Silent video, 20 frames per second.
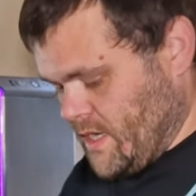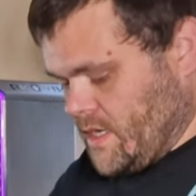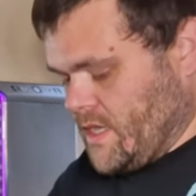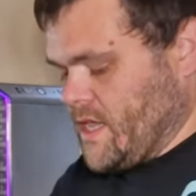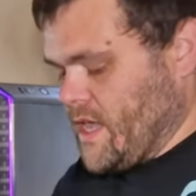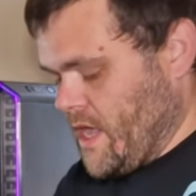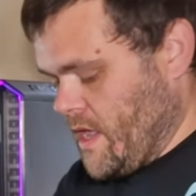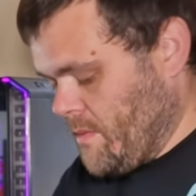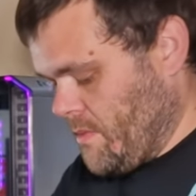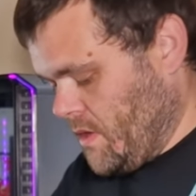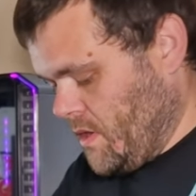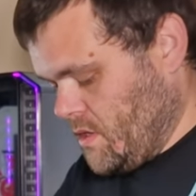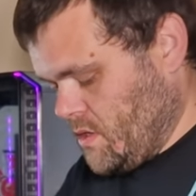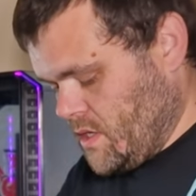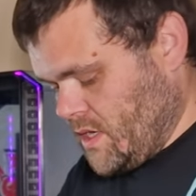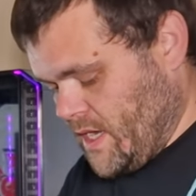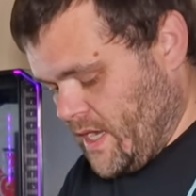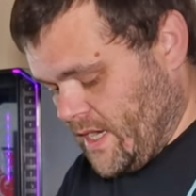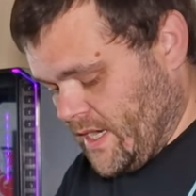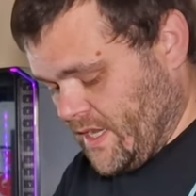
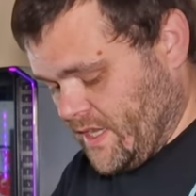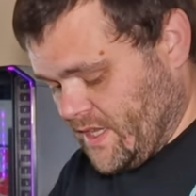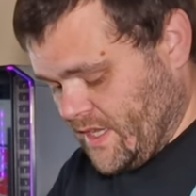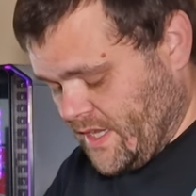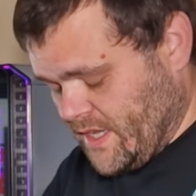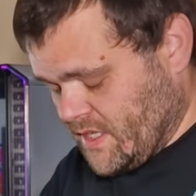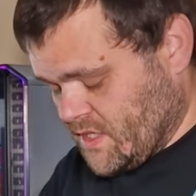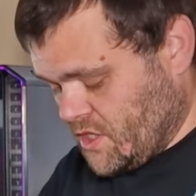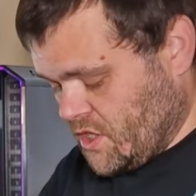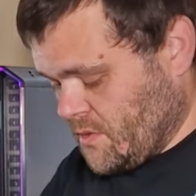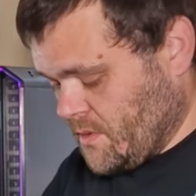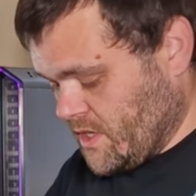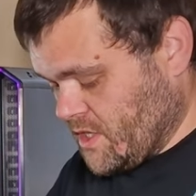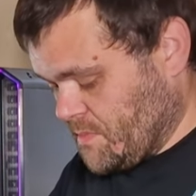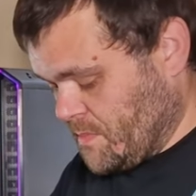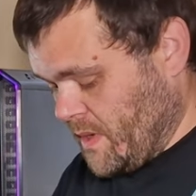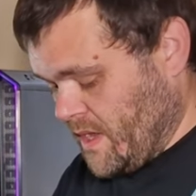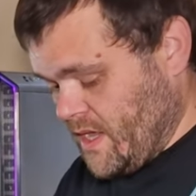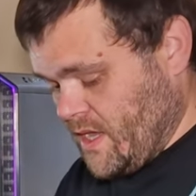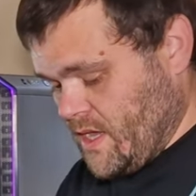cable and it is
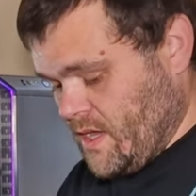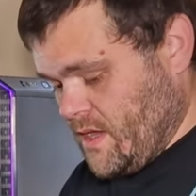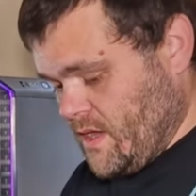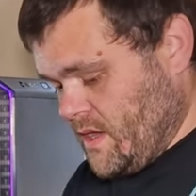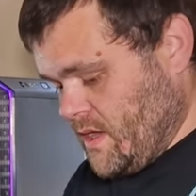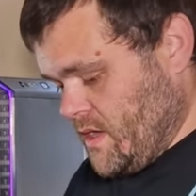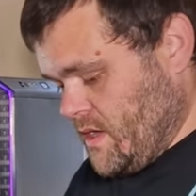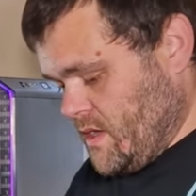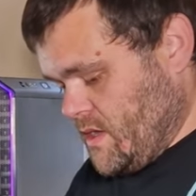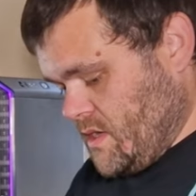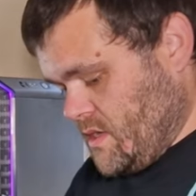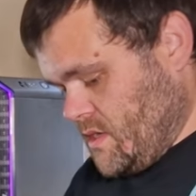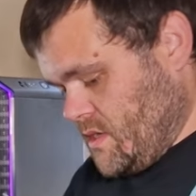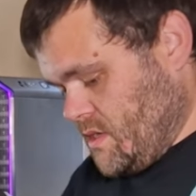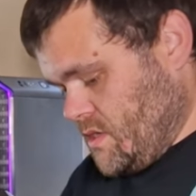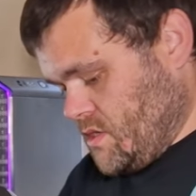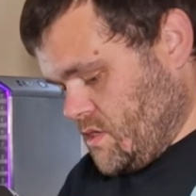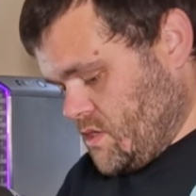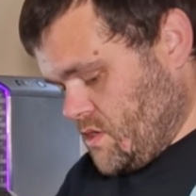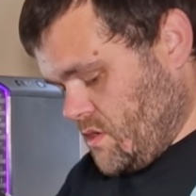USB.
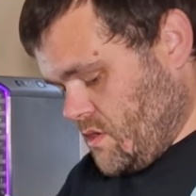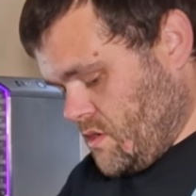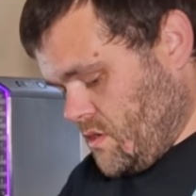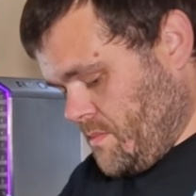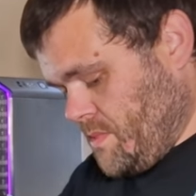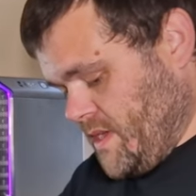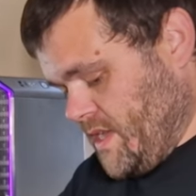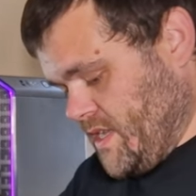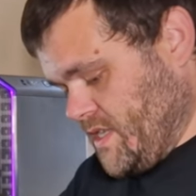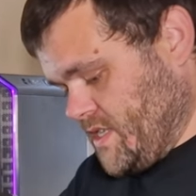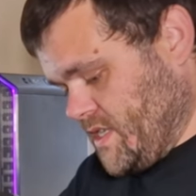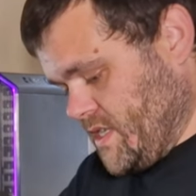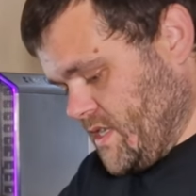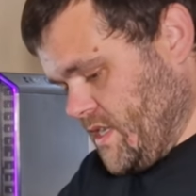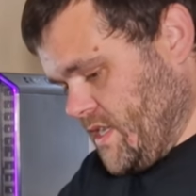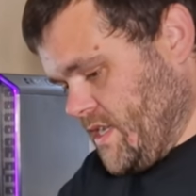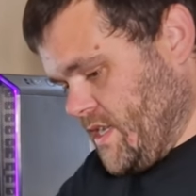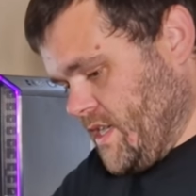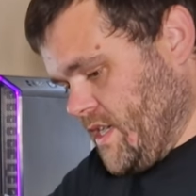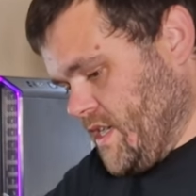So
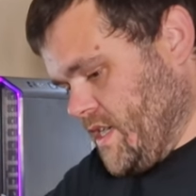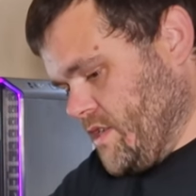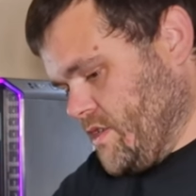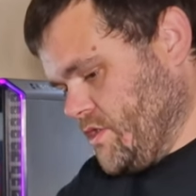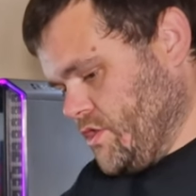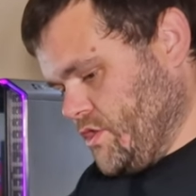basically,